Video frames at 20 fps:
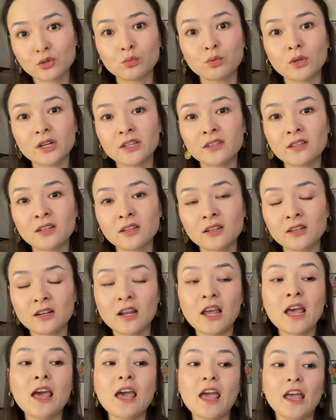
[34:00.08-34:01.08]
weather,
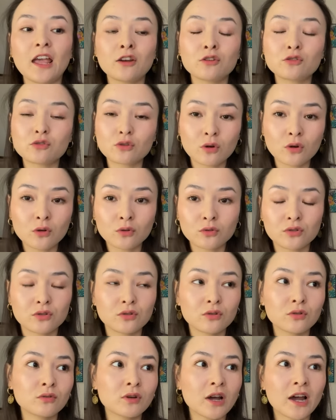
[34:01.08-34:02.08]
and
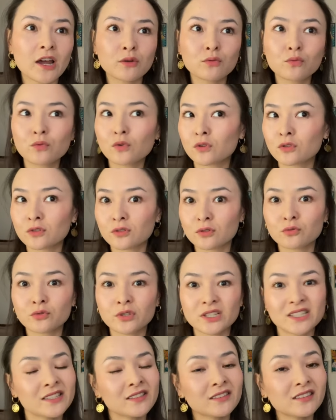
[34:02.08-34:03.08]
also I was
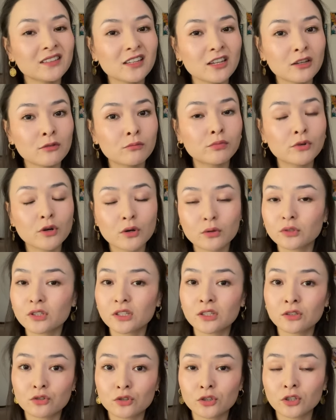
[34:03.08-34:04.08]
recently abroad
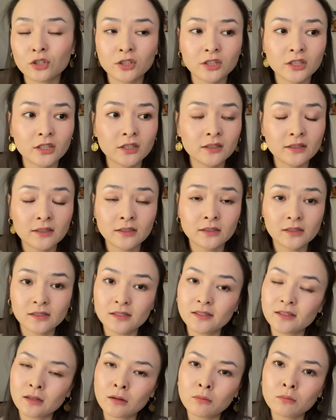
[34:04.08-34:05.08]
in Turkey, in
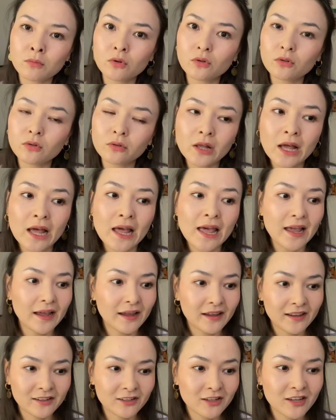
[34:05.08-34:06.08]
Istanbul.
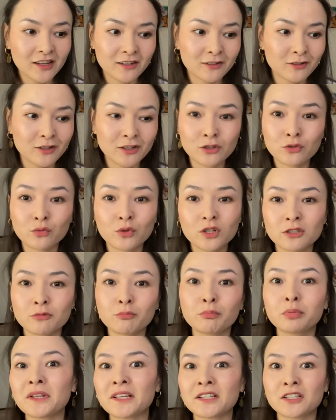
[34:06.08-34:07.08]
It was
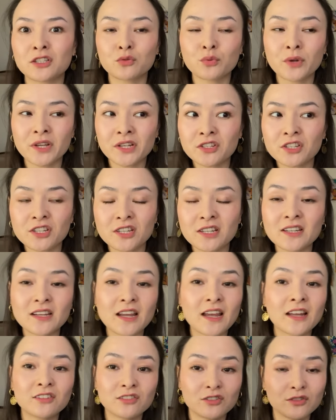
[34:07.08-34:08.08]
plus 20
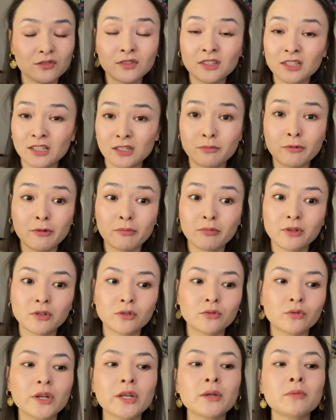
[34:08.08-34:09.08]
and this BB
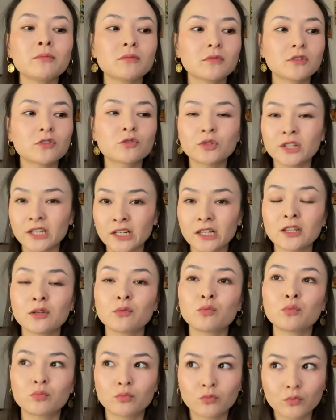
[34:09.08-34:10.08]
cream really
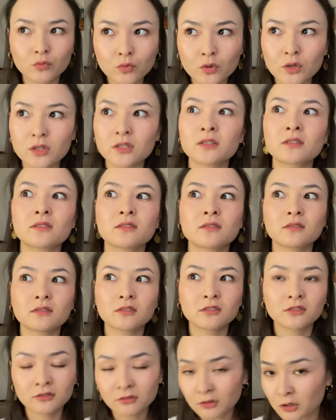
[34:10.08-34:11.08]
was
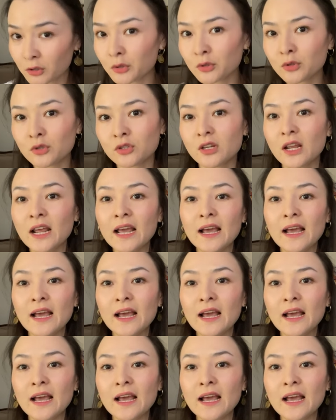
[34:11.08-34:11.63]
good.